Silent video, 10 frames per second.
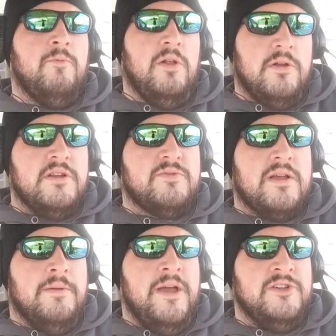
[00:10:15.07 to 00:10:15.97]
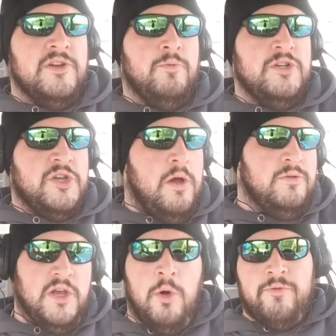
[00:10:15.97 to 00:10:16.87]
Wilderness Reclamation, which
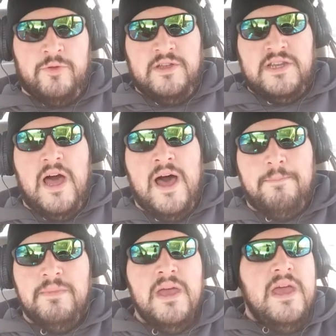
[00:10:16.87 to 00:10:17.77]
goes over the top